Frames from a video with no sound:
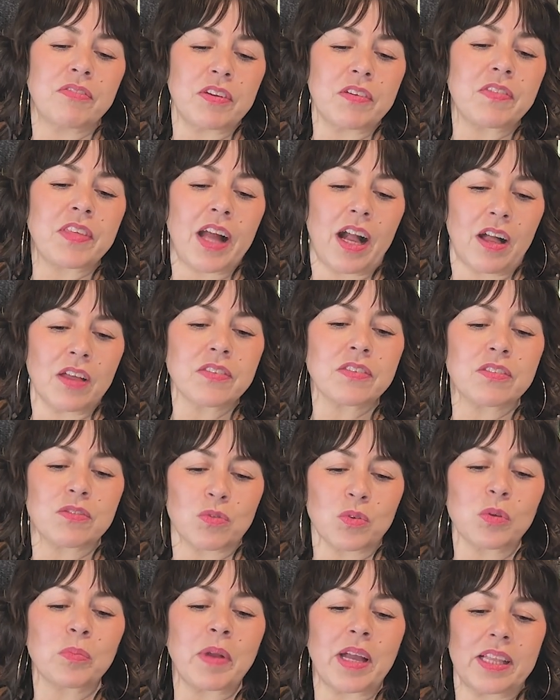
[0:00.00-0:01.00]
The fifth house is
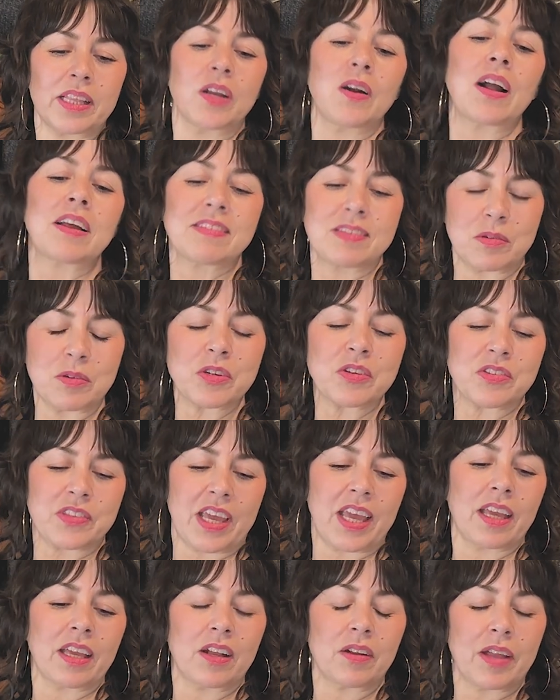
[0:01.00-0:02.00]
ruled by Leo. I see what you're
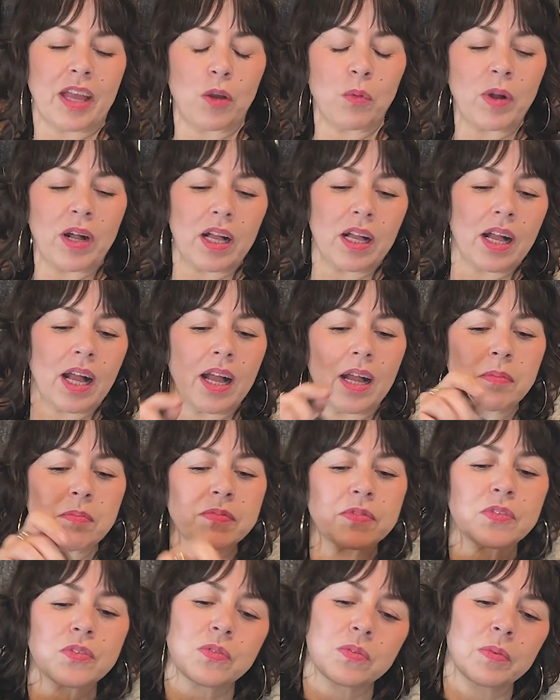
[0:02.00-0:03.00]
saying. Okay, well,
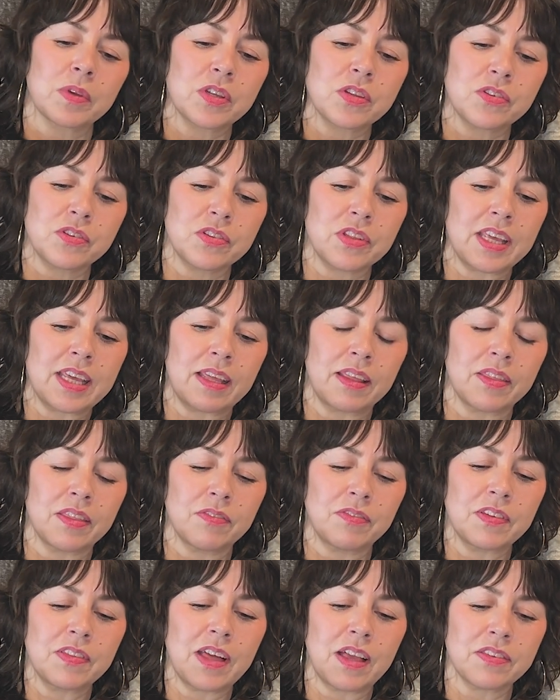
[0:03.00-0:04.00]
the
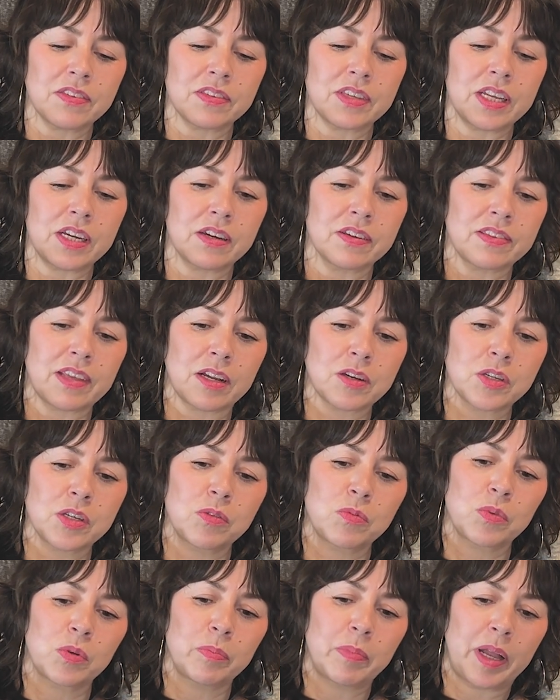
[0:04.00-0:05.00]
fifth house here is actually
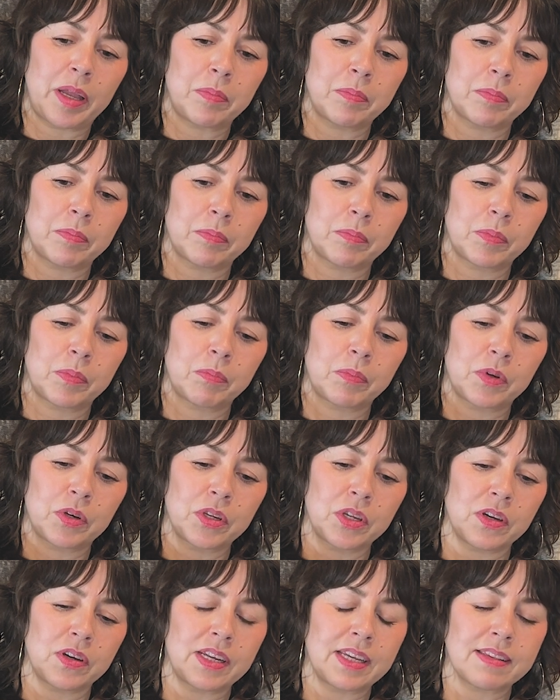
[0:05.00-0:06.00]
ruled by
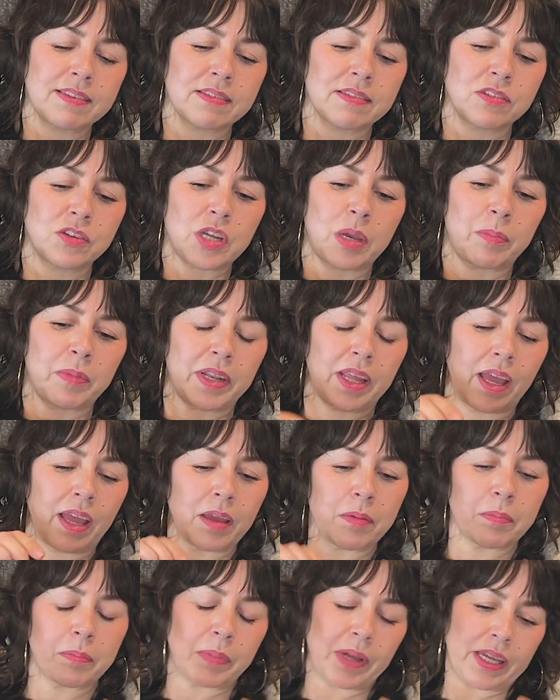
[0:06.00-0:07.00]
Mercury because it's
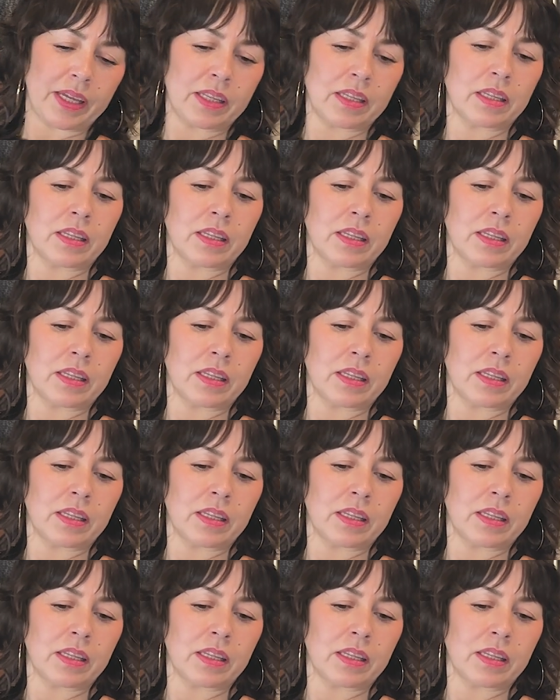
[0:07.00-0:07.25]
Gemini, but...